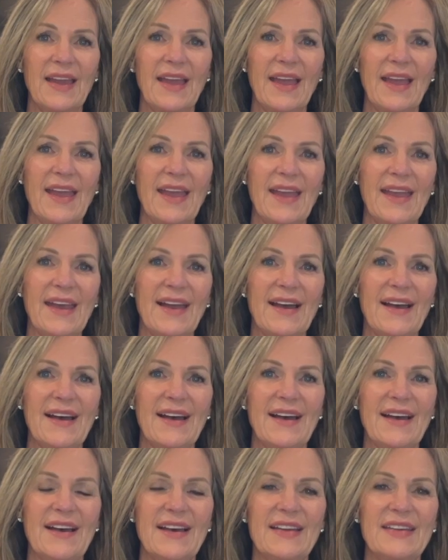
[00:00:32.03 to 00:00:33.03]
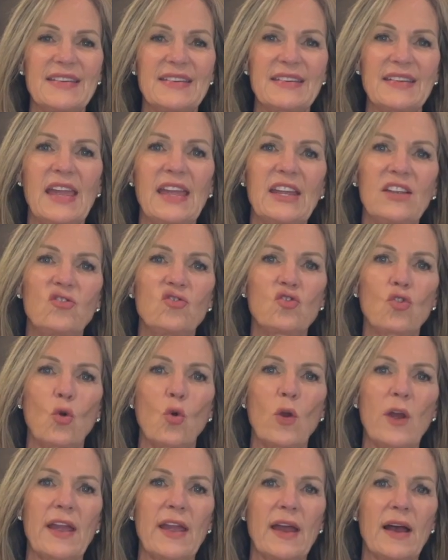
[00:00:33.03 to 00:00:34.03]
and
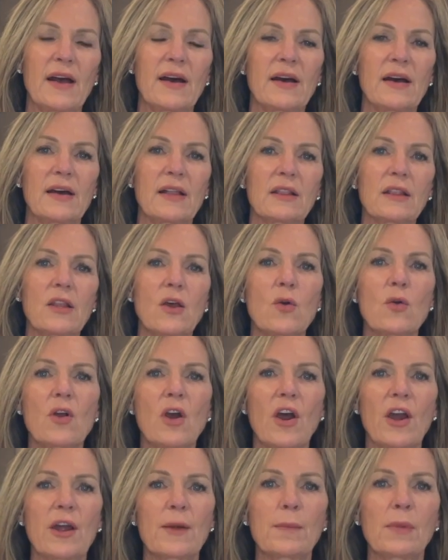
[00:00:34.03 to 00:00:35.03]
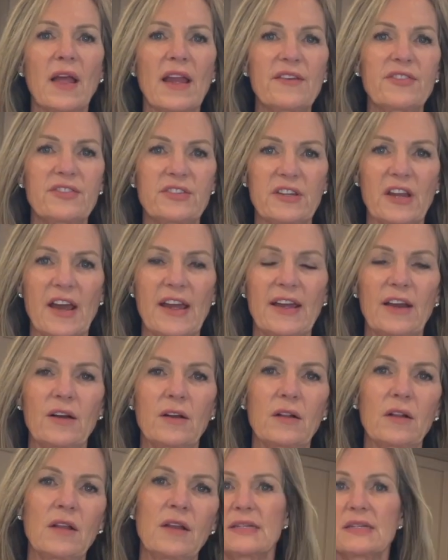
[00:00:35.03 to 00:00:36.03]
enjoy a low-carb
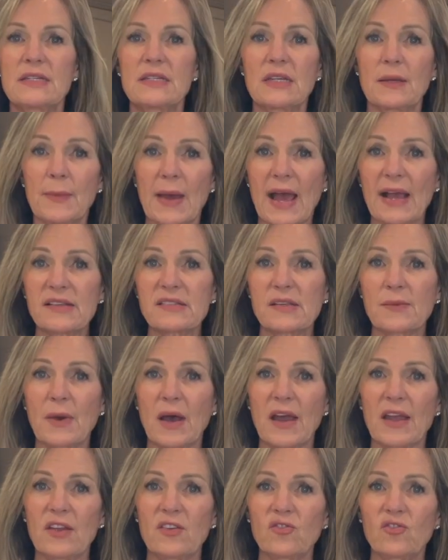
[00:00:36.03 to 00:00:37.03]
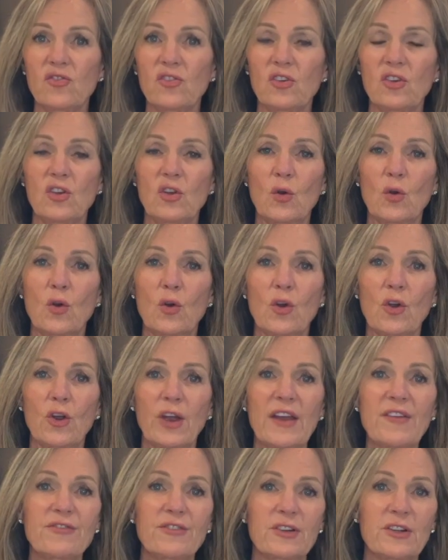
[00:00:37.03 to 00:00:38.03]
lifestyle to maximize your
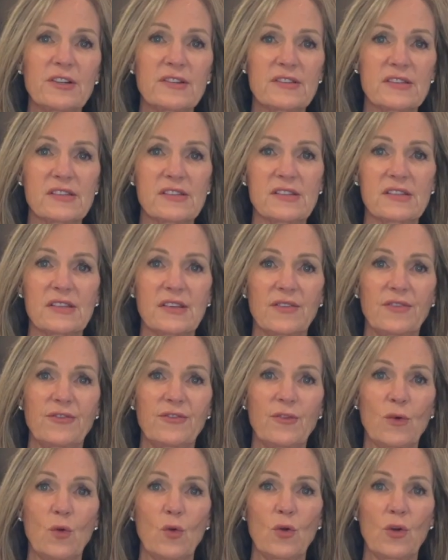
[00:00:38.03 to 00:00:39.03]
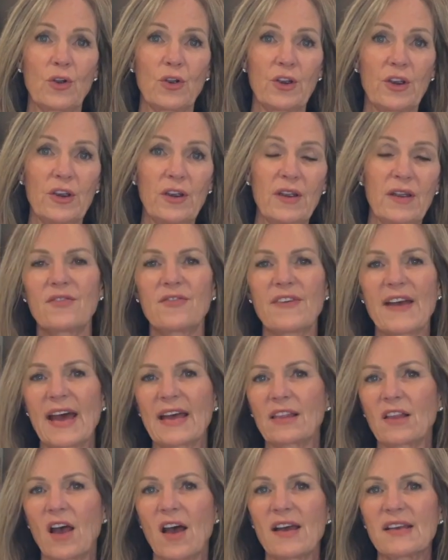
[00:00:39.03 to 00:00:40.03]
efforts for
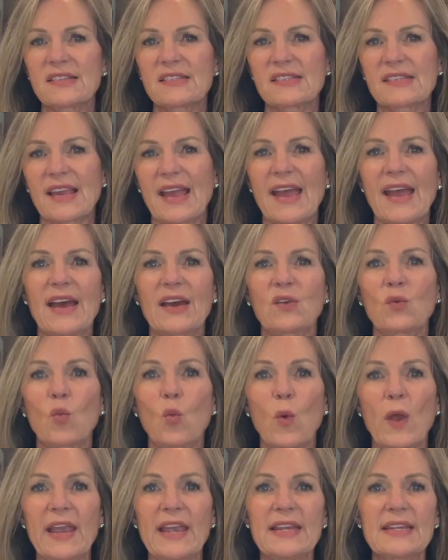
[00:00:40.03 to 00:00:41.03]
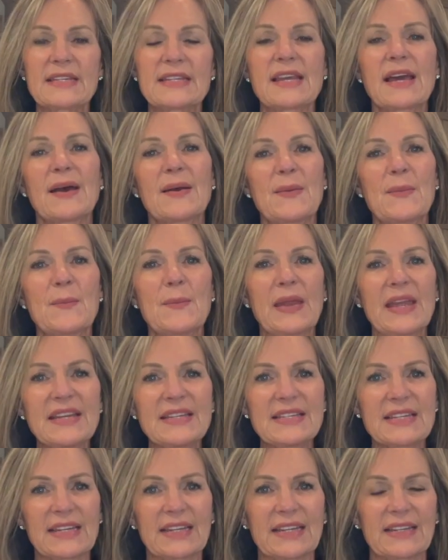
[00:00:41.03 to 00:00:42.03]
fat loss and weight
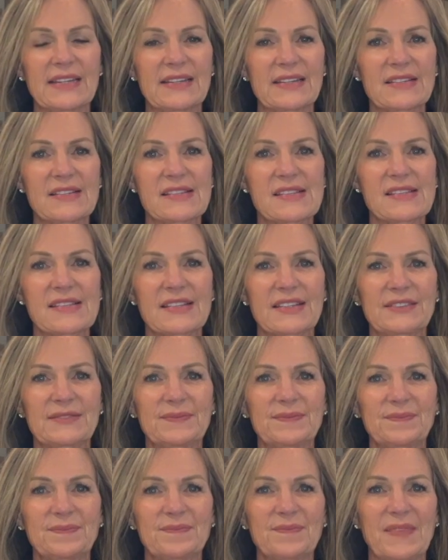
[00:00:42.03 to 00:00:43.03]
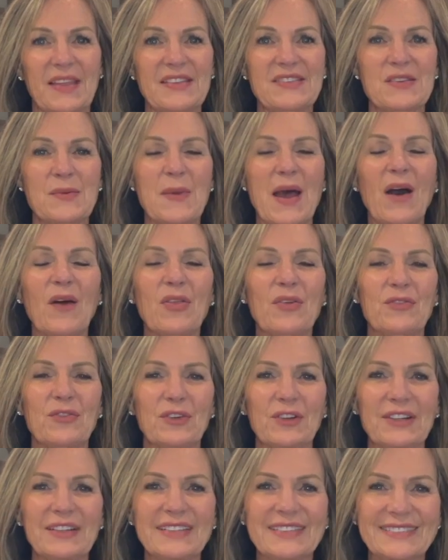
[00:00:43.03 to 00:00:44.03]
maintenance. That's a
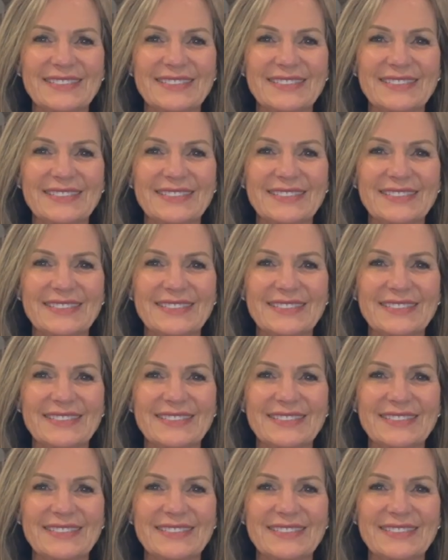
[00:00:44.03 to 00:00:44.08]
mouthful.